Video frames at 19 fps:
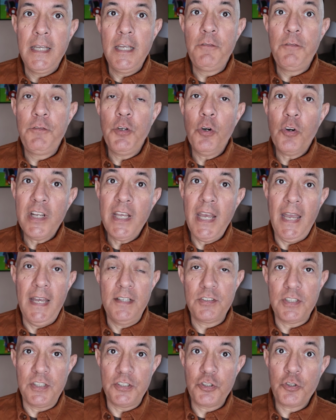If your
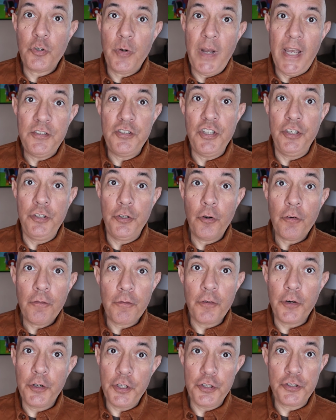cats are scratching your
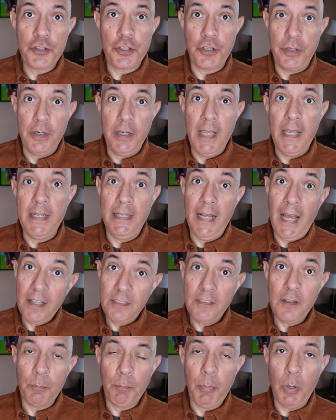furniture and
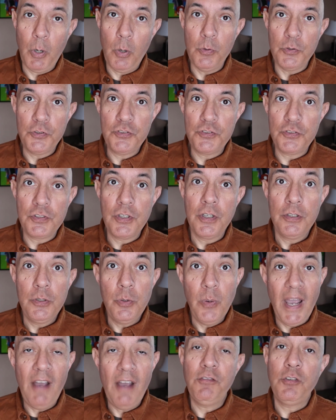not their posts,
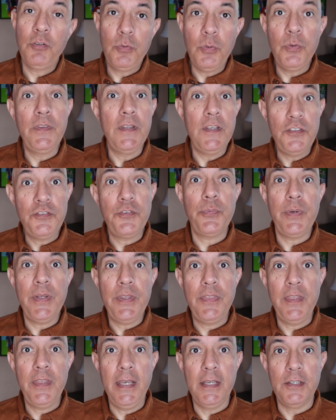you have to do these 3
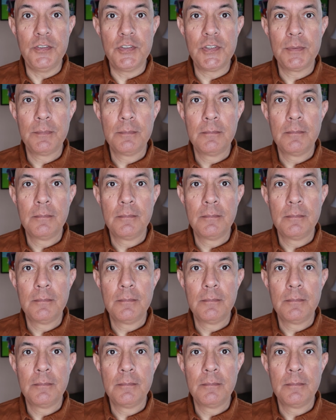things.